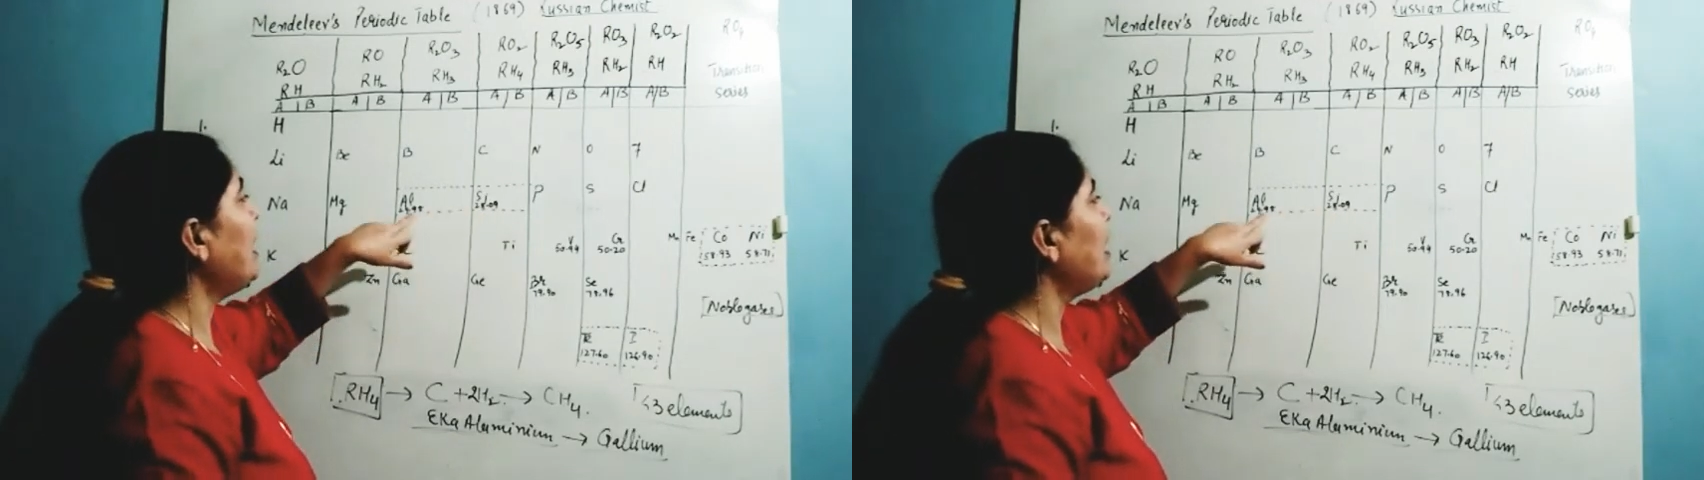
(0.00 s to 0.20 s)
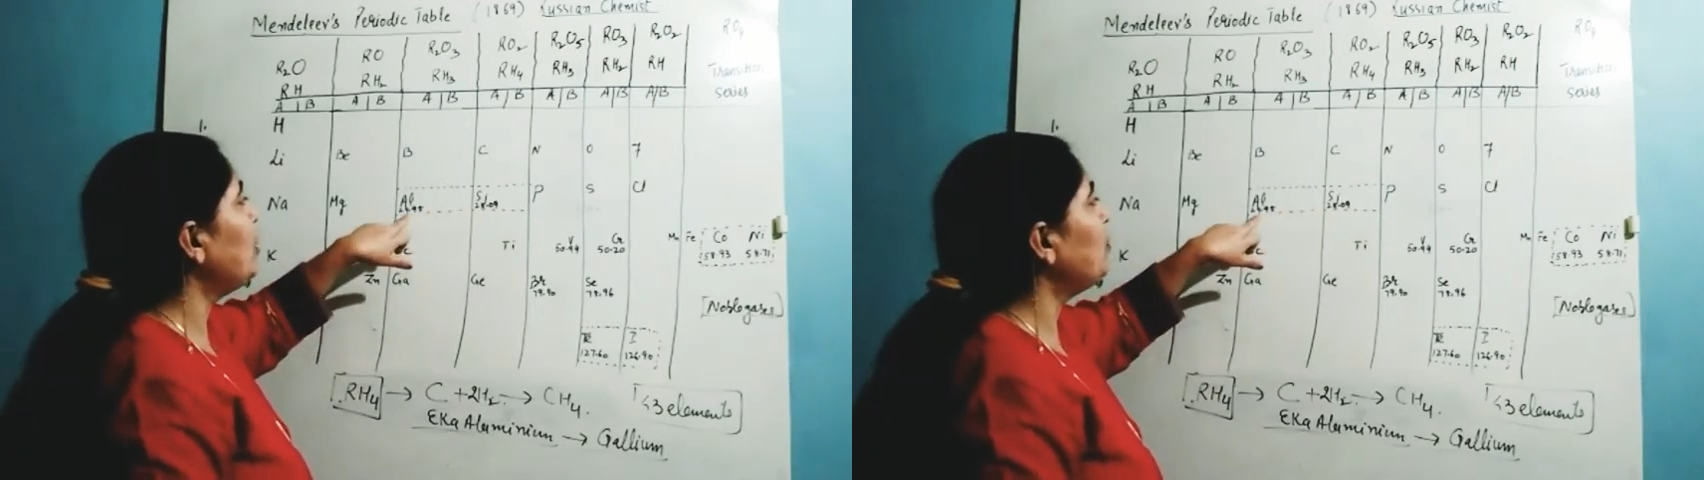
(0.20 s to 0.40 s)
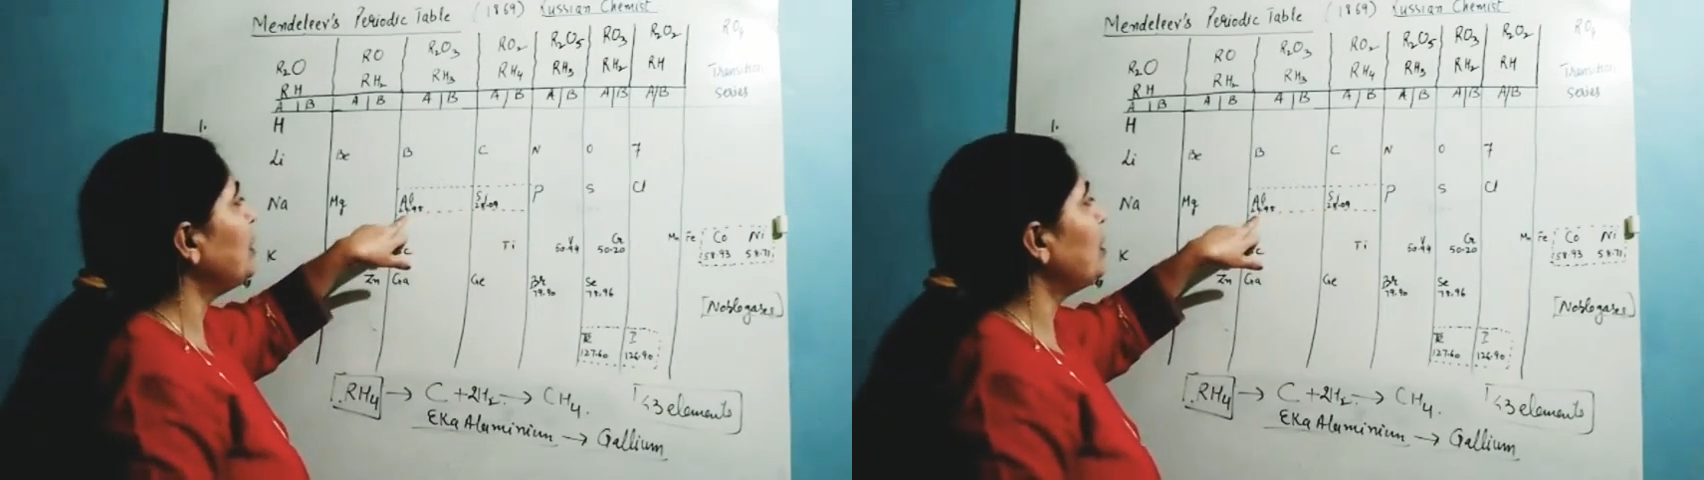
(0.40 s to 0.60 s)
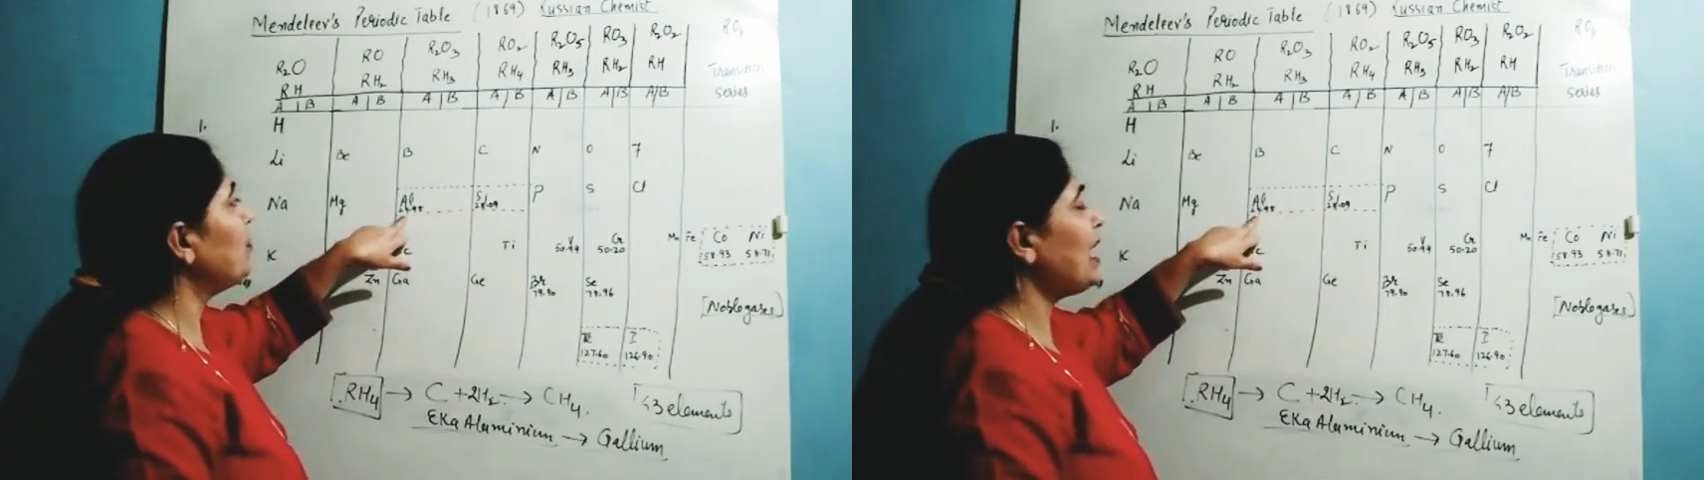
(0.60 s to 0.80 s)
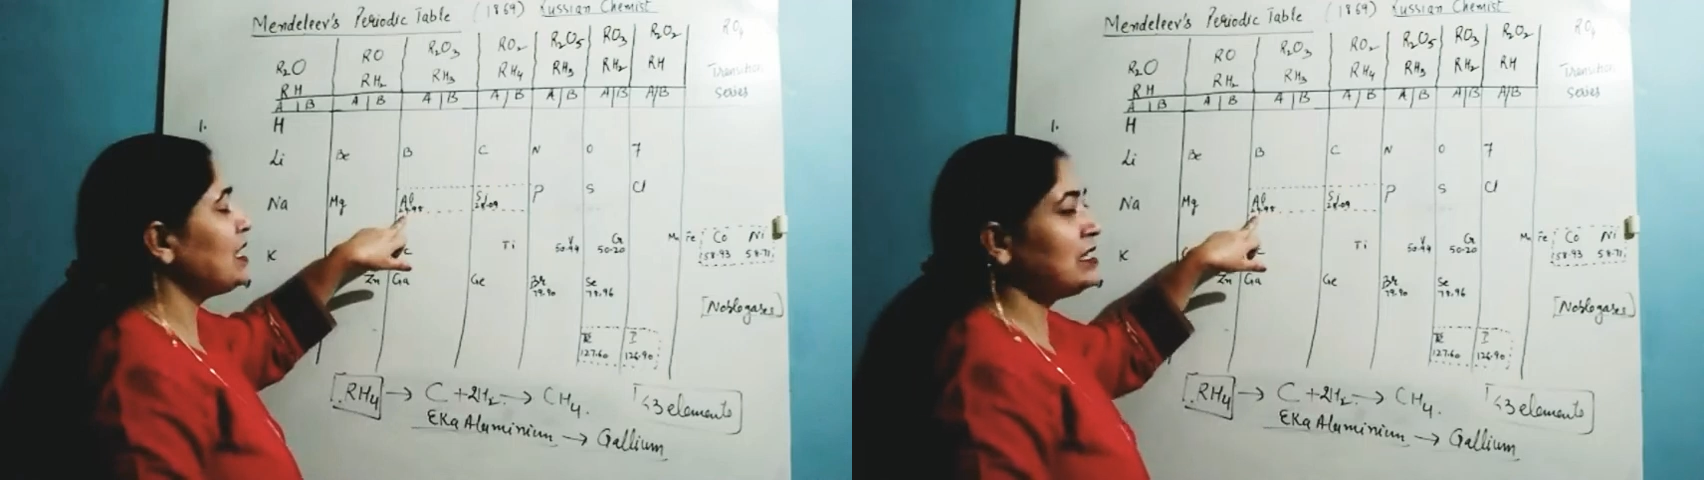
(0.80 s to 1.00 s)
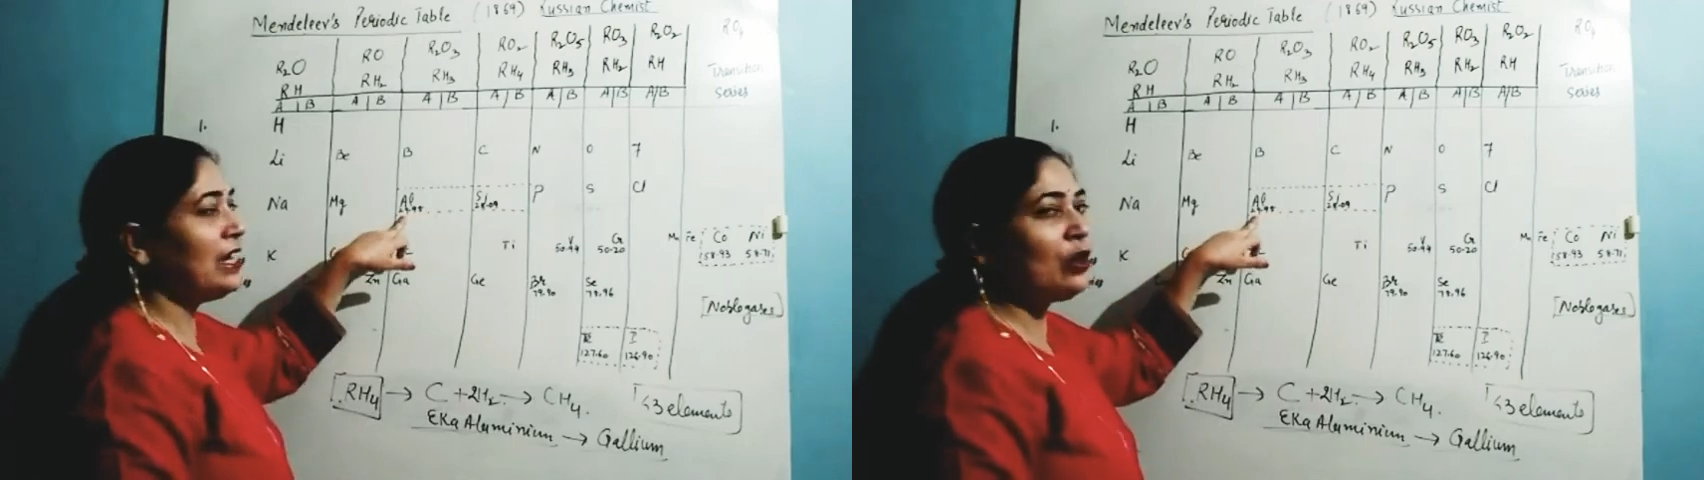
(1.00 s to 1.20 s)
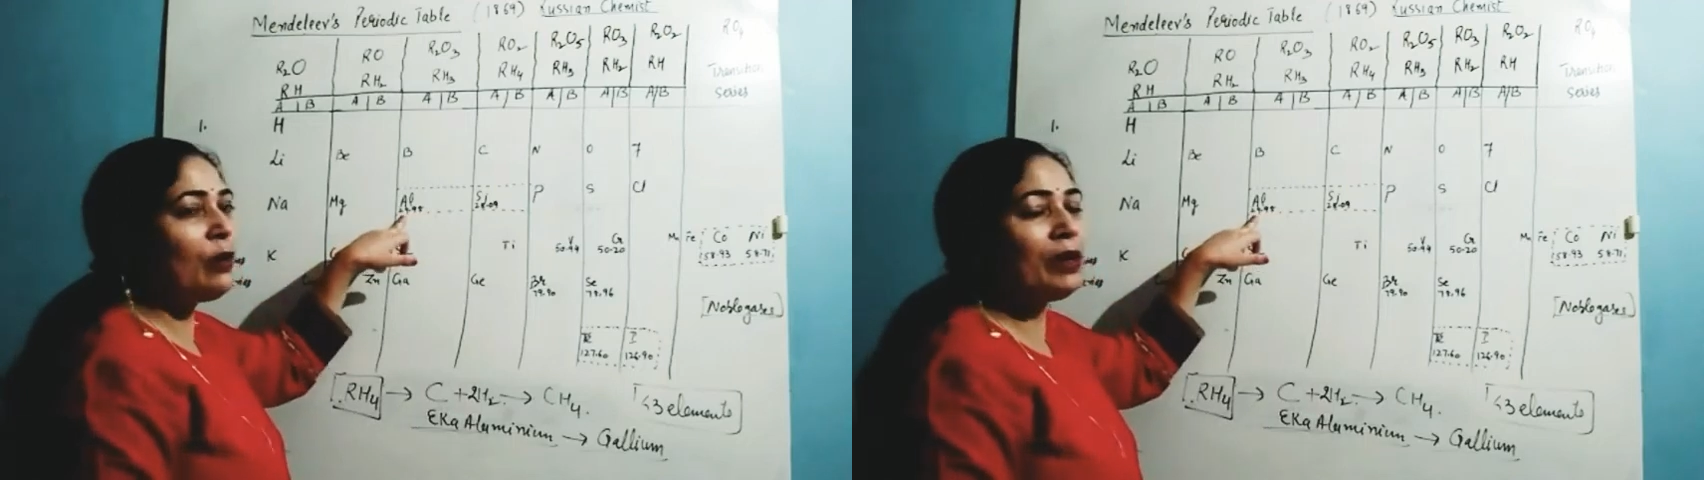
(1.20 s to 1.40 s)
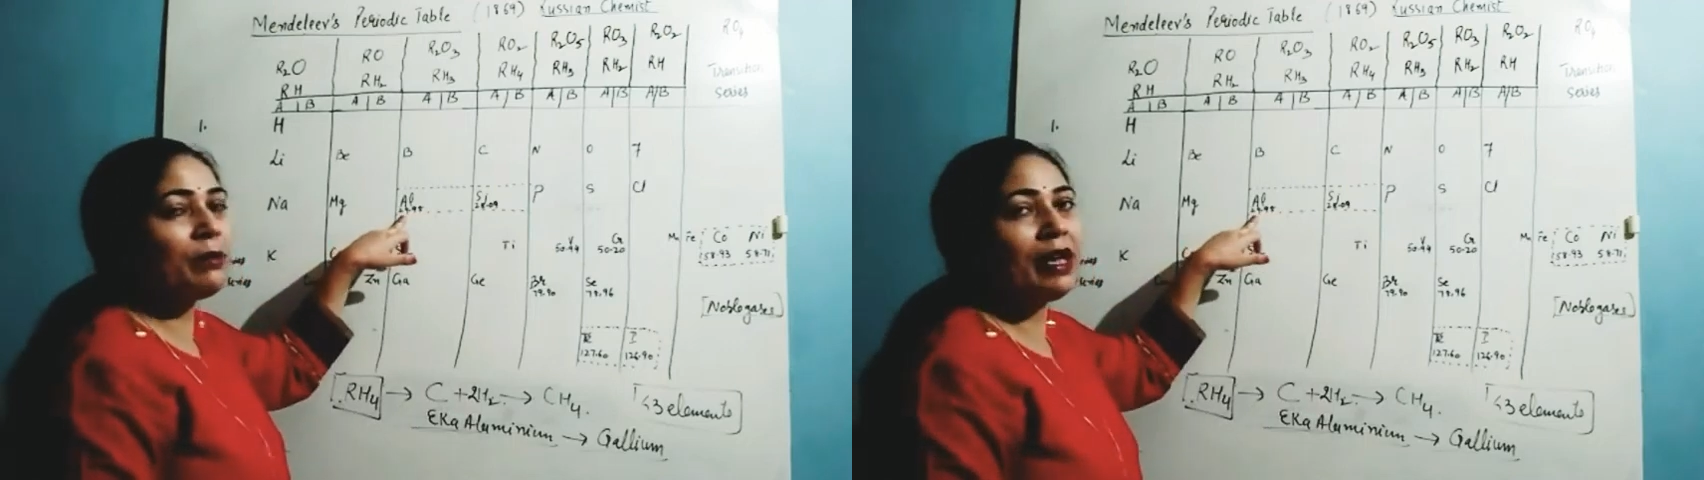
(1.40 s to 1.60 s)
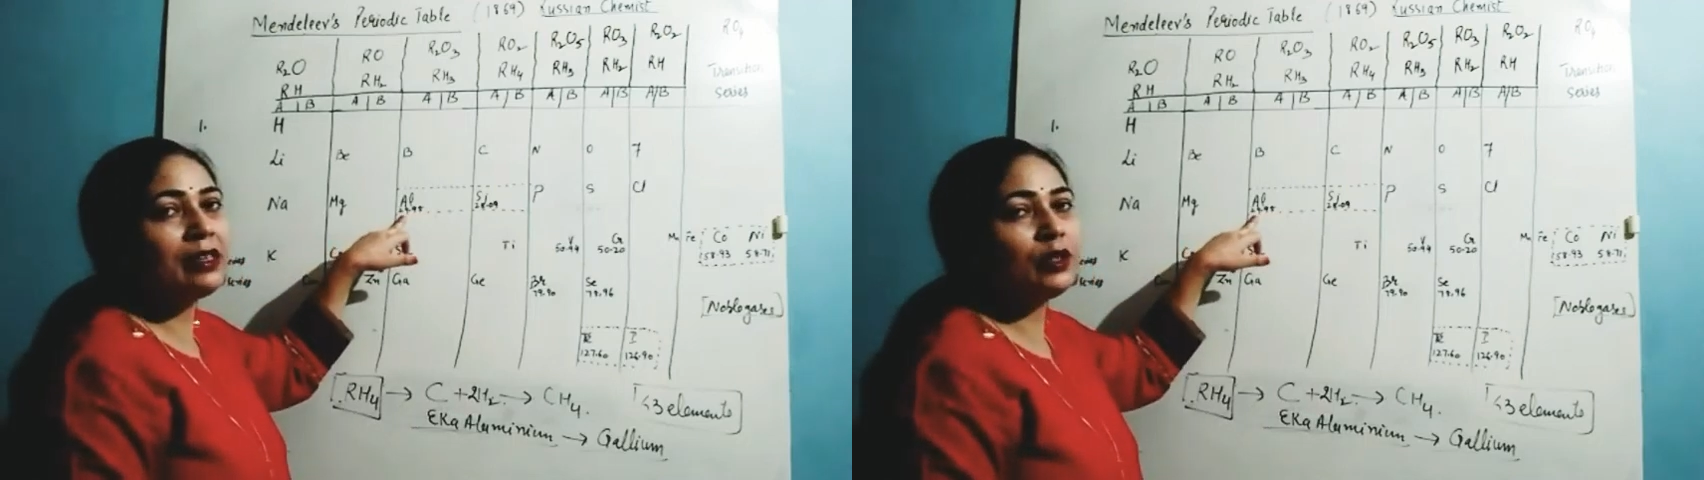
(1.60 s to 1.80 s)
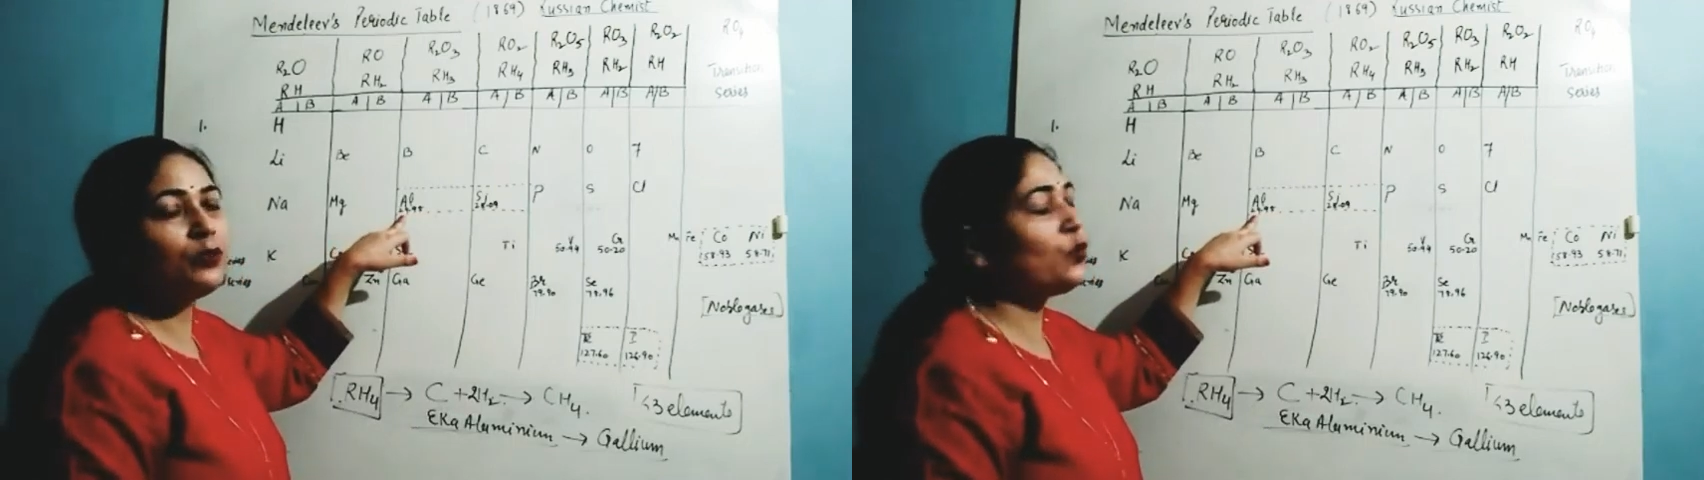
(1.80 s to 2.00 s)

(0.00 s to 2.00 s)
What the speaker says: aluminium has the atomic mass of